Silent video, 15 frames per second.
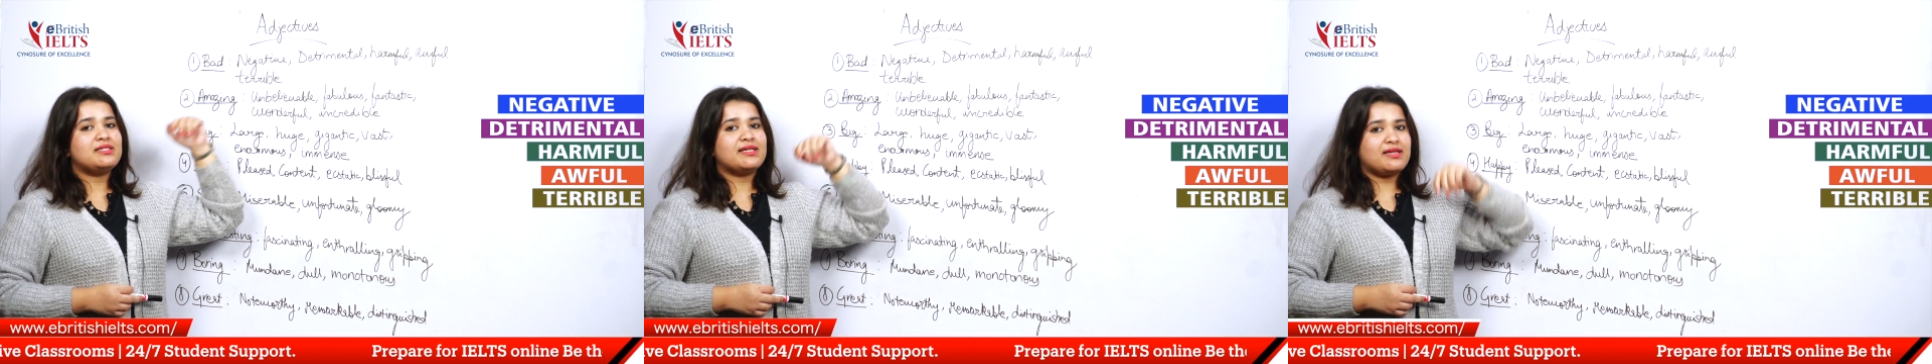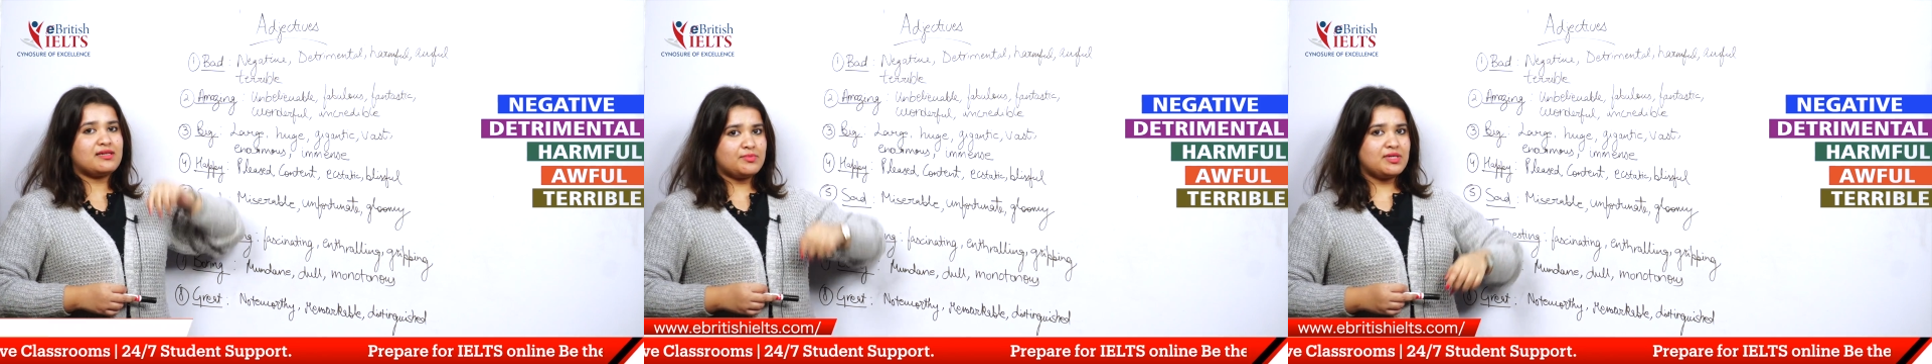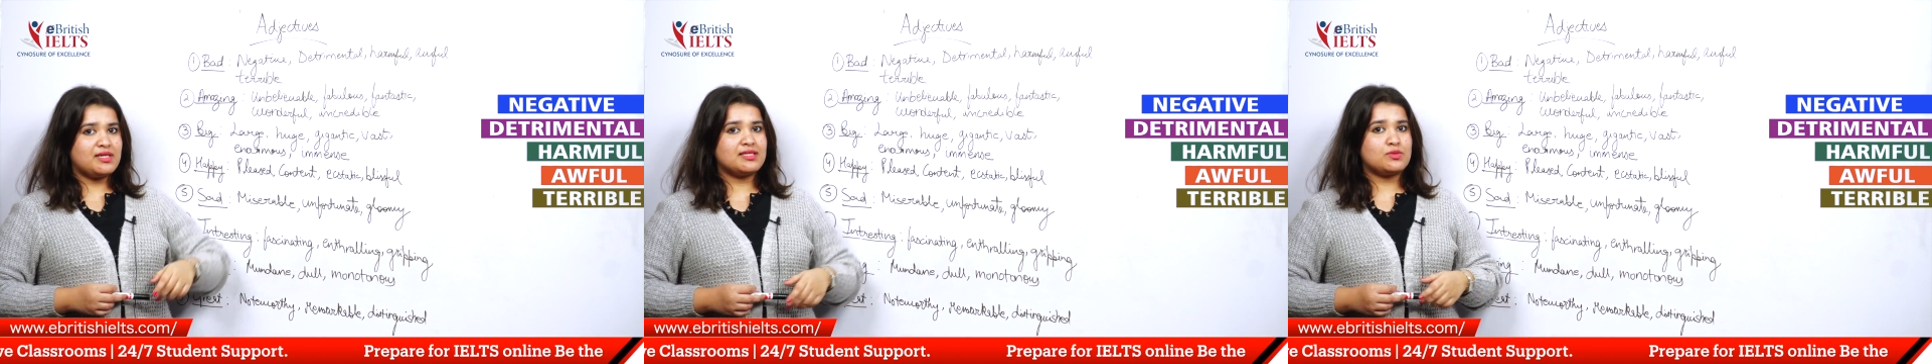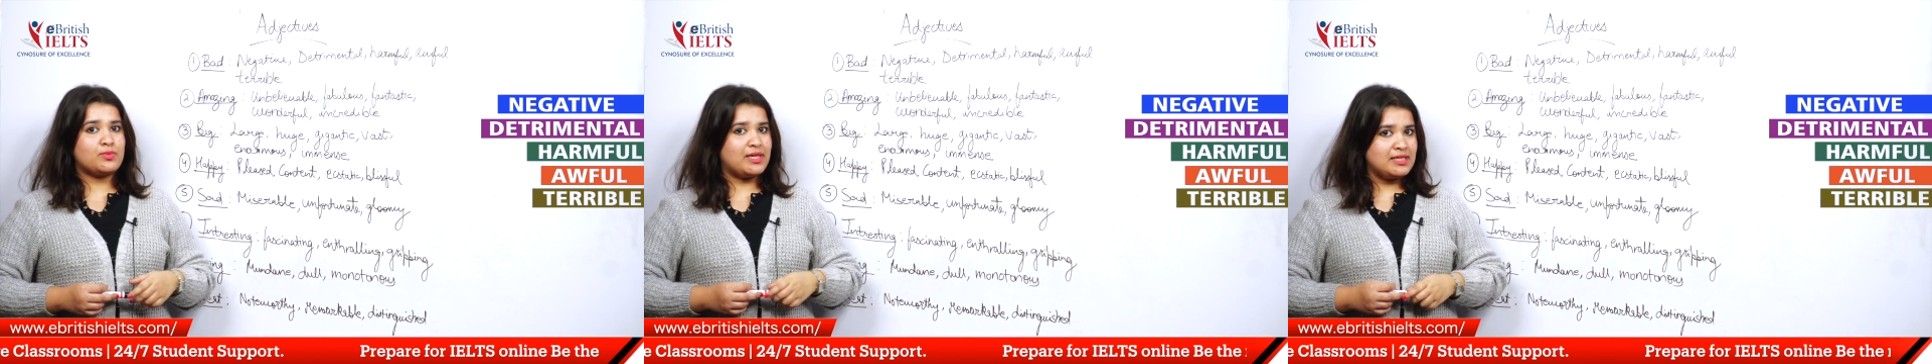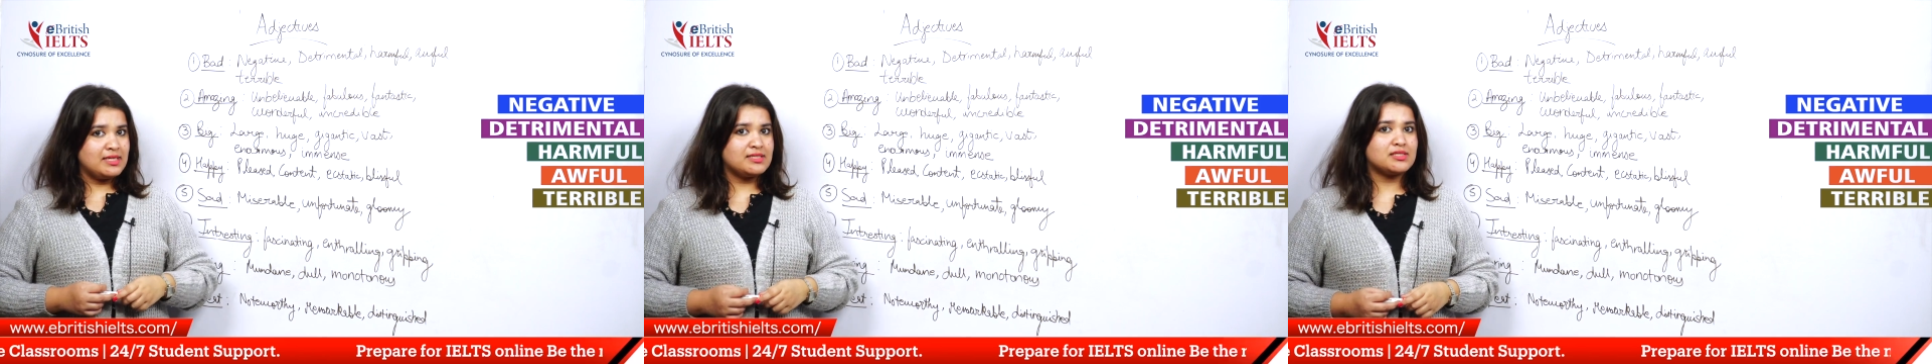terrible as
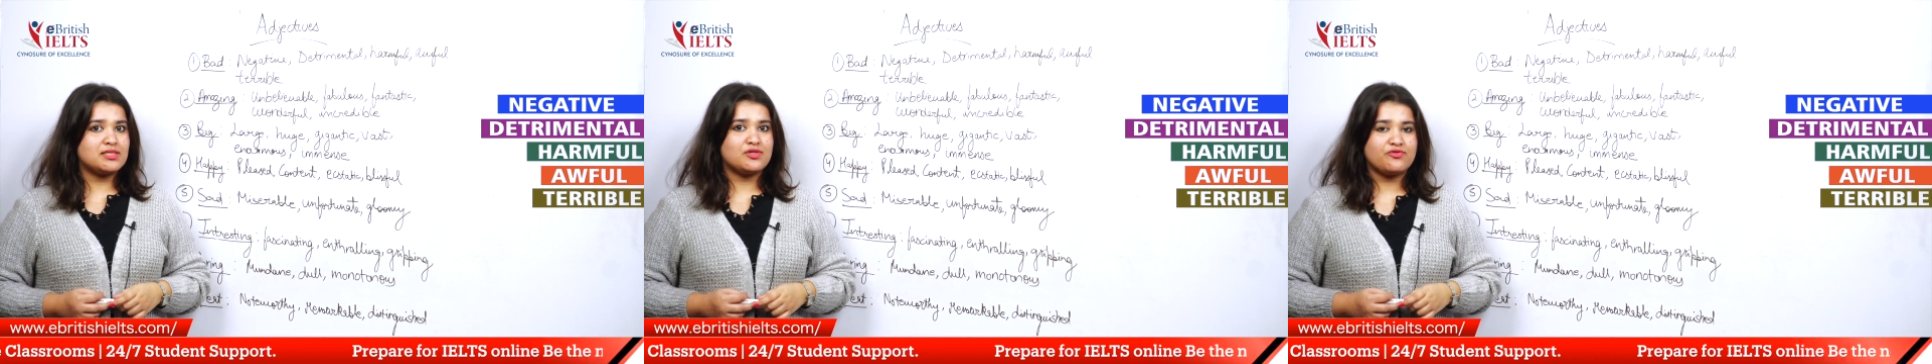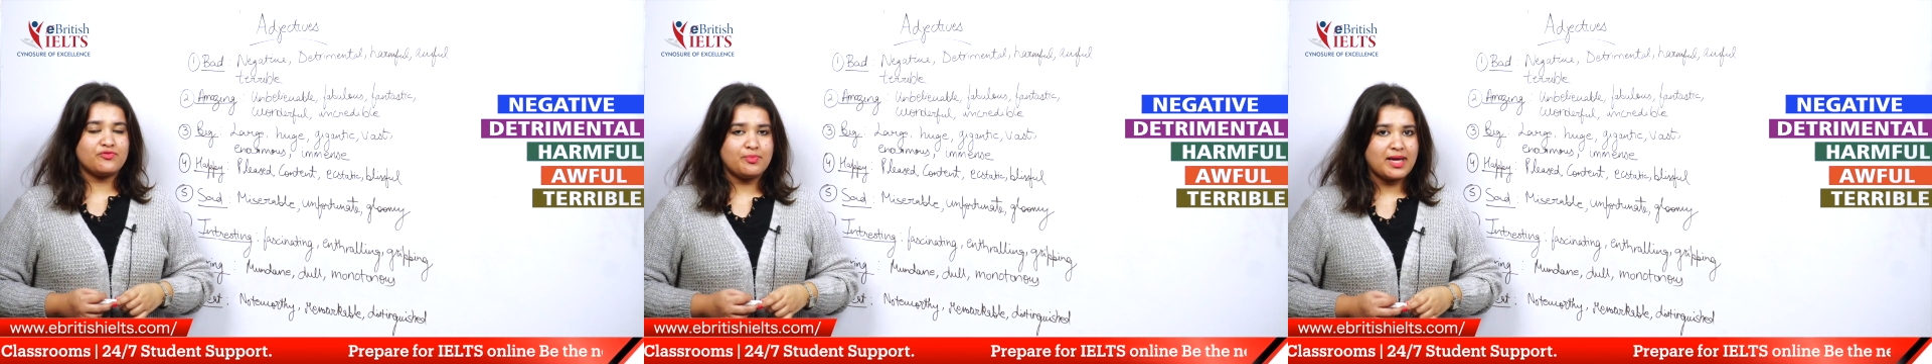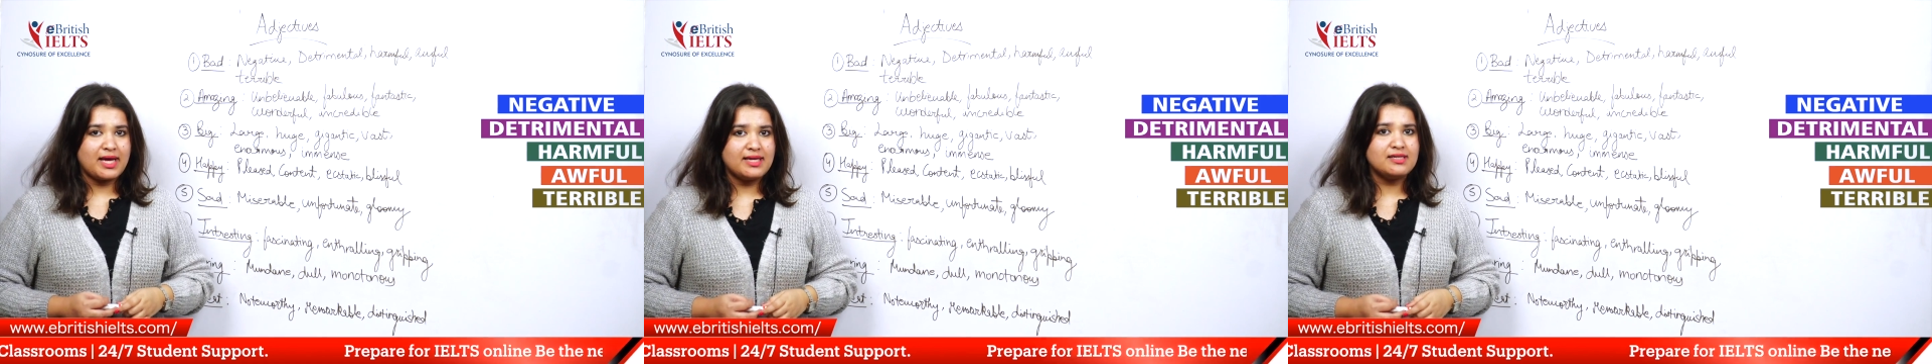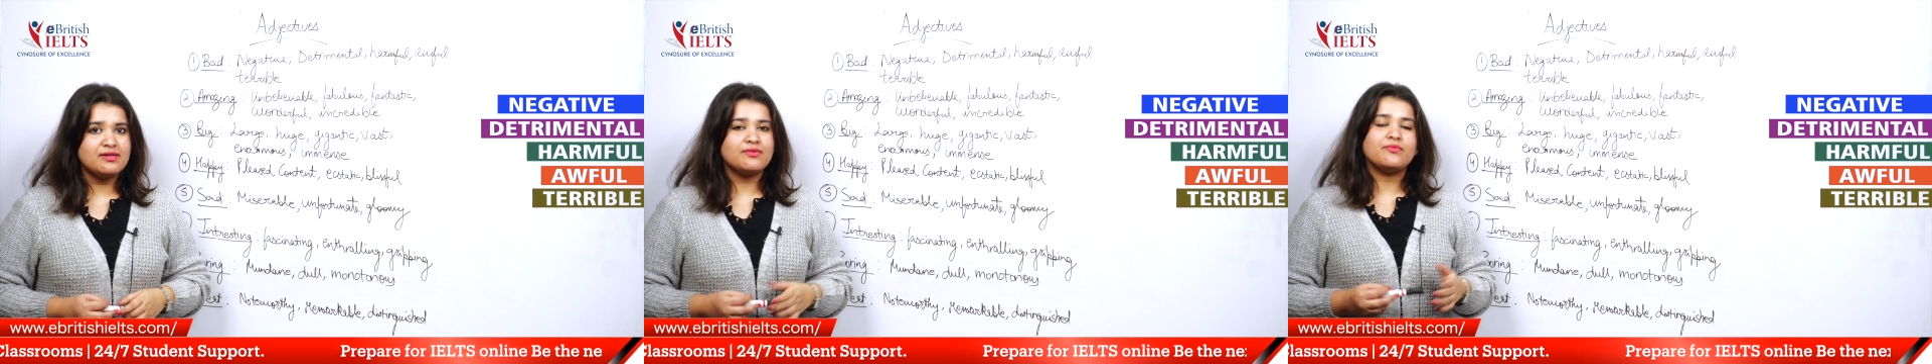well instead of bad.